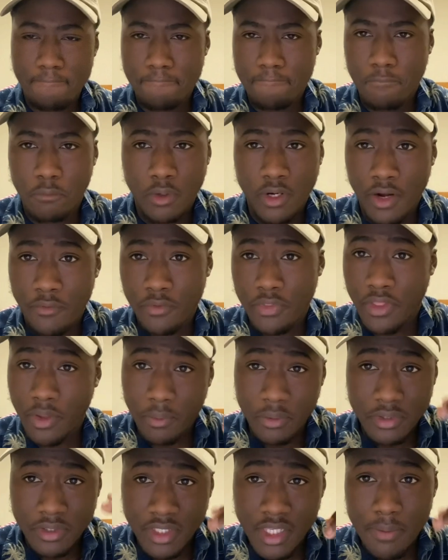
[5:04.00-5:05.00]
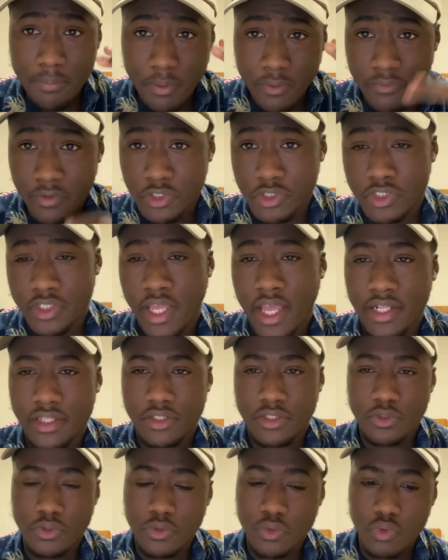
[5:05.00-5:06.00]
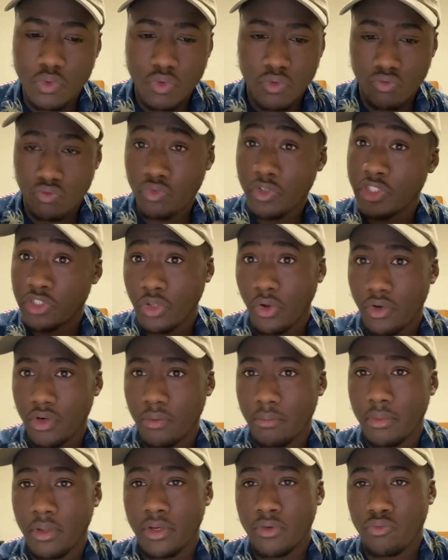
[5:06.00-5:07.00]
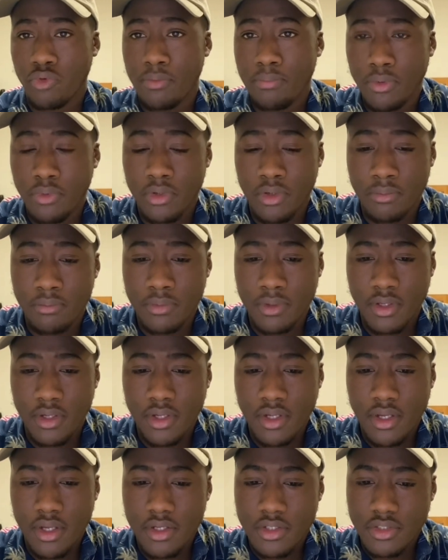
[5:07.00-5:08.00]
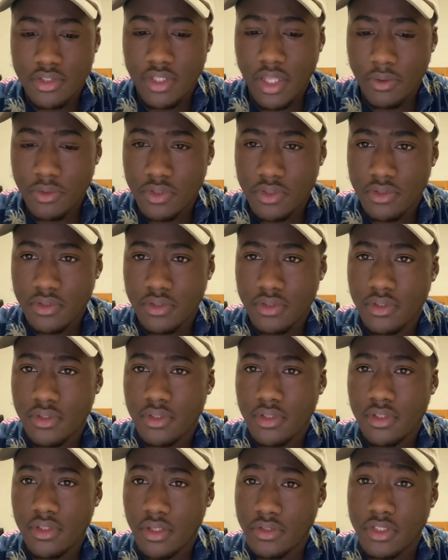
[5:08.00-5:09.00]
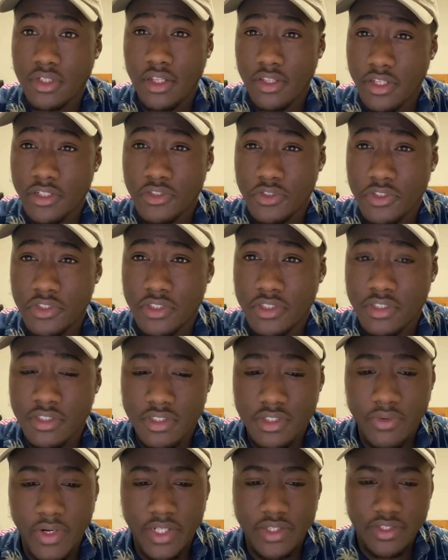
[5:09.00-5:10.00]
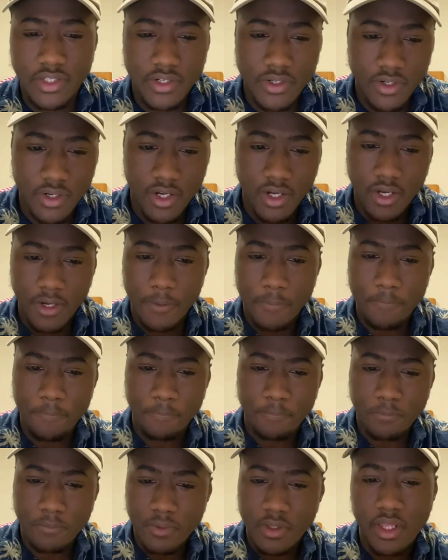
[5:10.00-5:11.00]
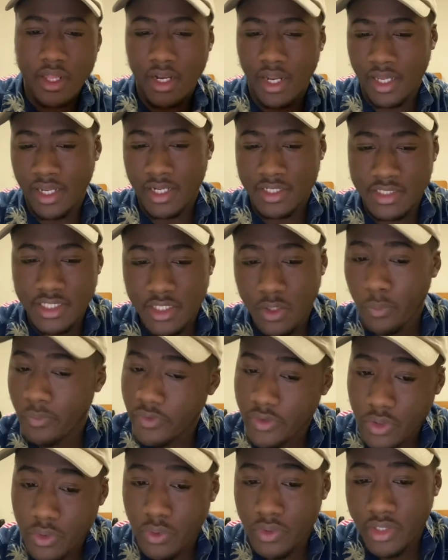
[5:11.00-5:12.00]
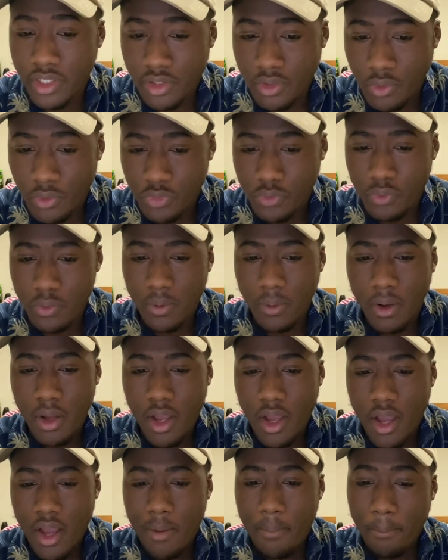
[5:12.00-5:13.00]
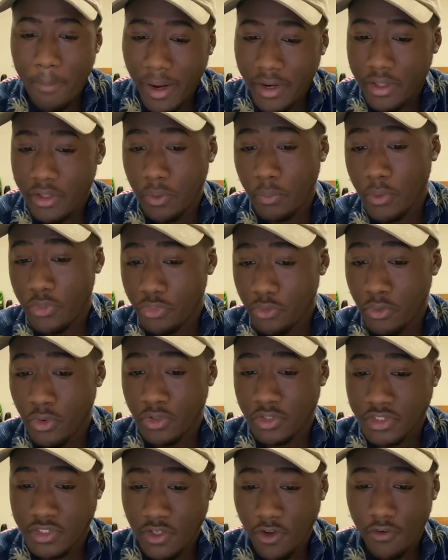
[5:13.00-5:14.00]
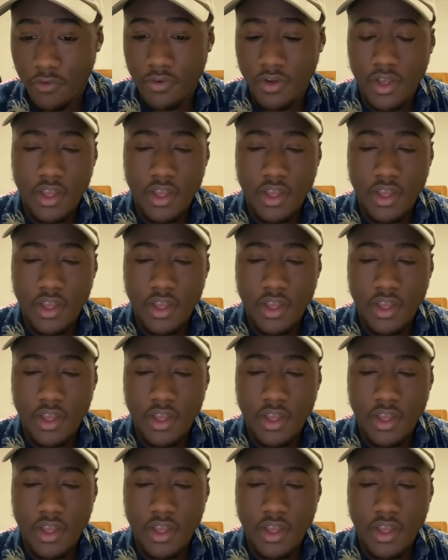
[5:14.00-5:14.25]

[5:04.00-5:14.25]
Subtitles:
whatever they were keeping Vision at to restart him and reboot him. So that was another interesting scene right there. And like I said, the vehicle didn't go through. Monica went through herself,